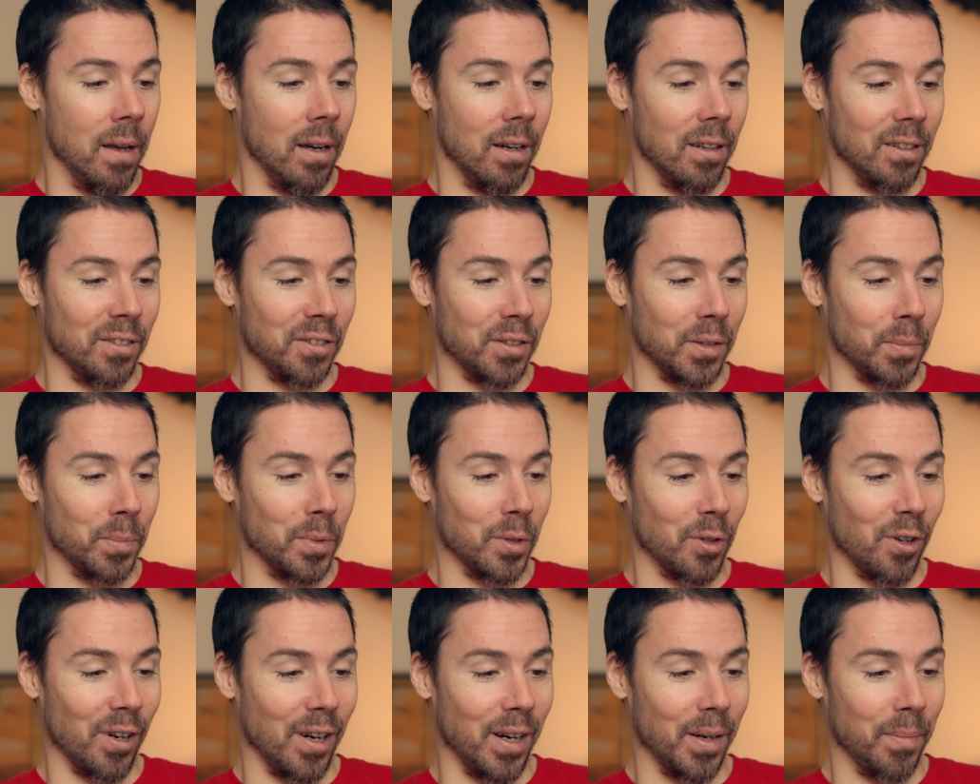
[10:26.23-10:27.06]
I'll
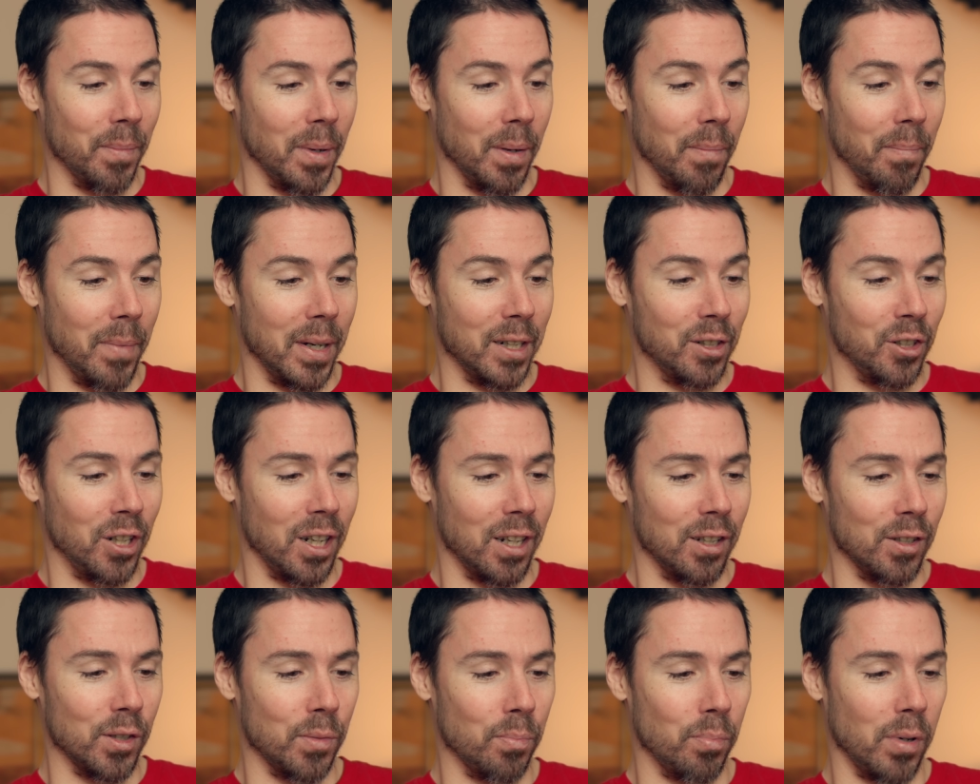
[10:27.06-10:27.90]
subscribe. My
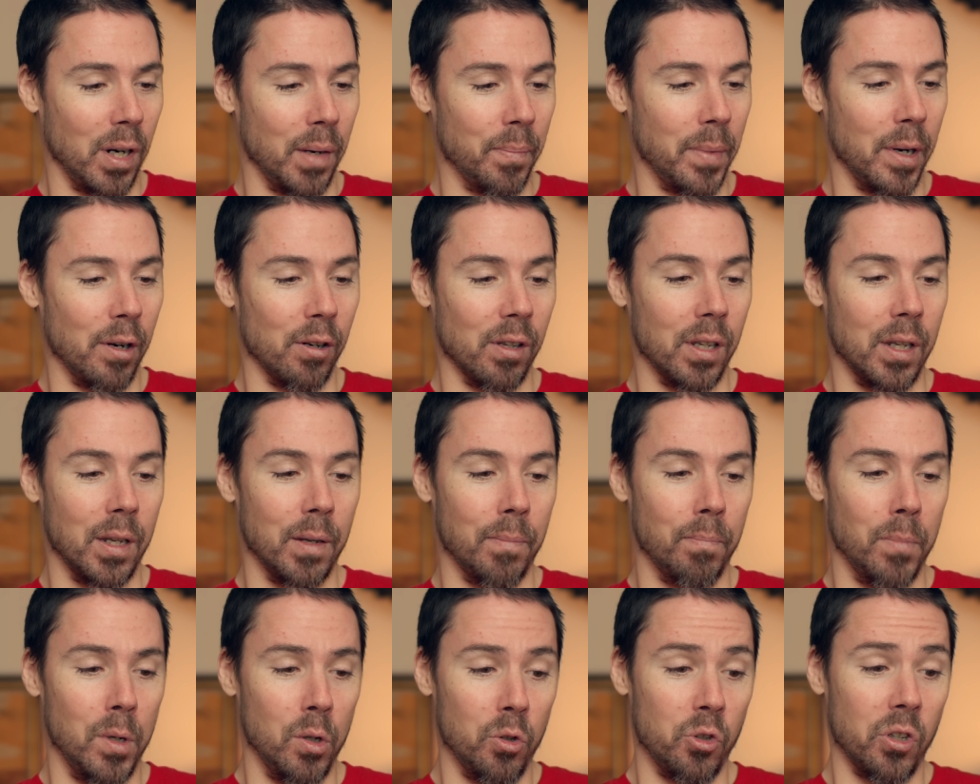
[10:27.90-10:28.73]
channel's primarily
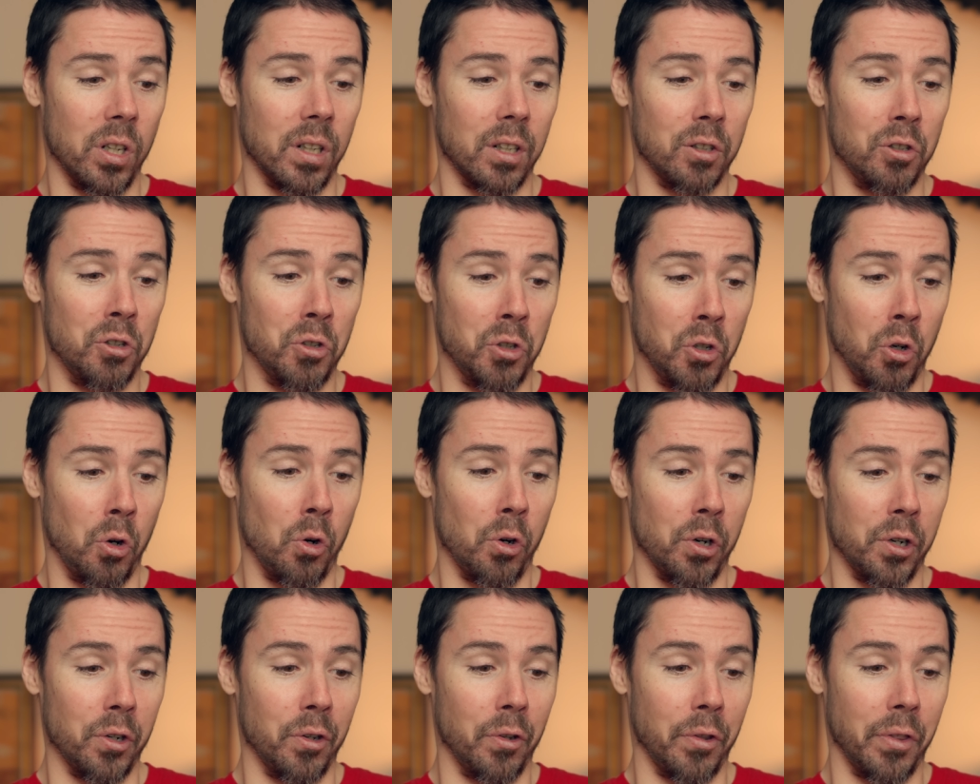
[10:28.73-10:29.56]
music
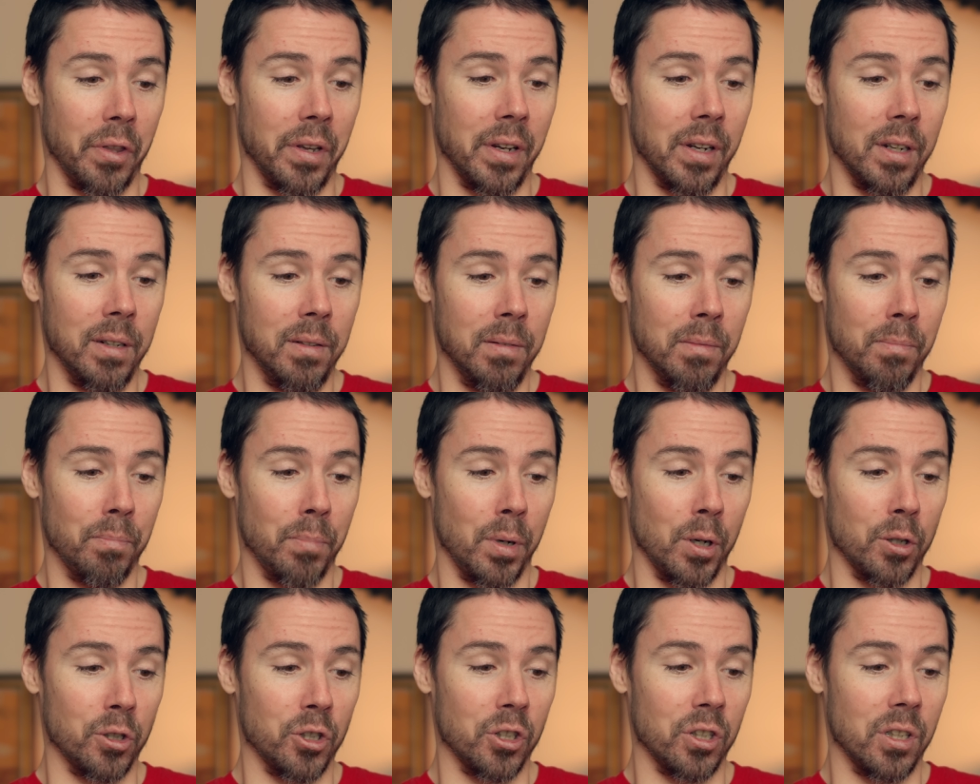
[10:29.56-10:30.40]
tutorial thing.
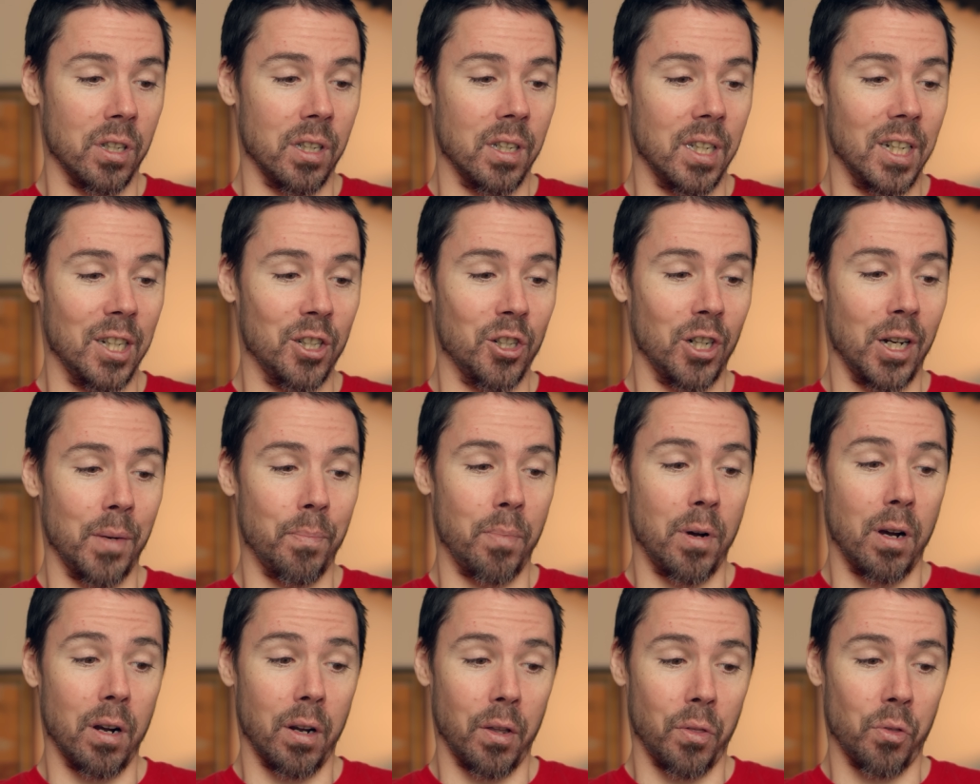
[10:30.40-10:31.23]
Purchased a D J I
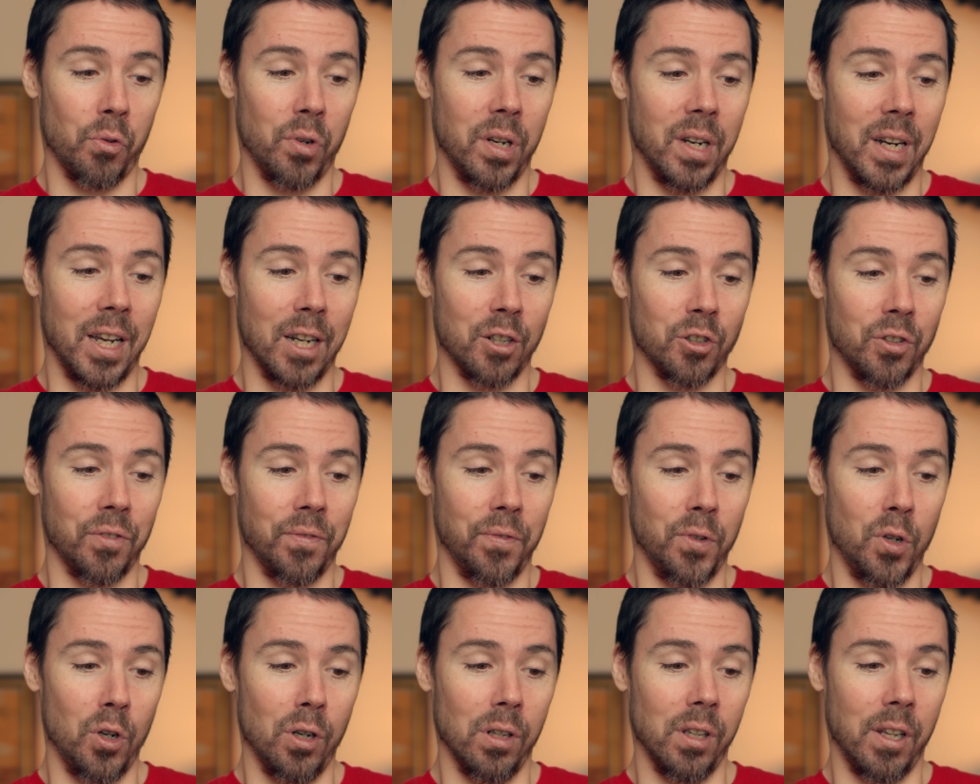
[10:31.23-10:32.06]
Pocket three and Action
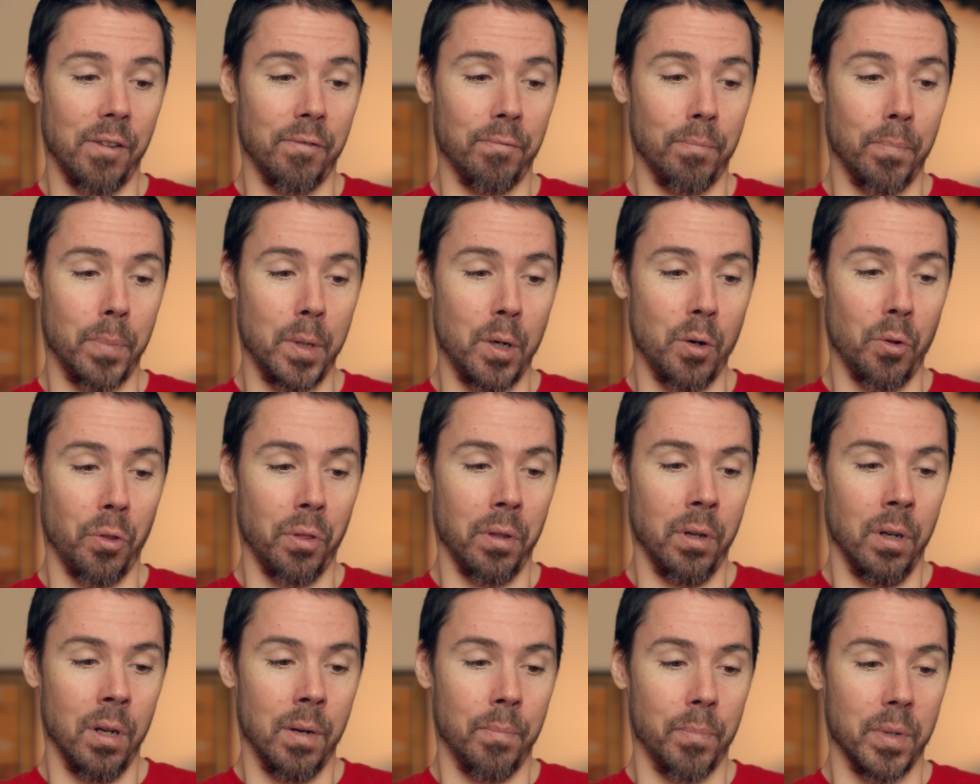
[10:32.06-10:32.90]
four, love them both.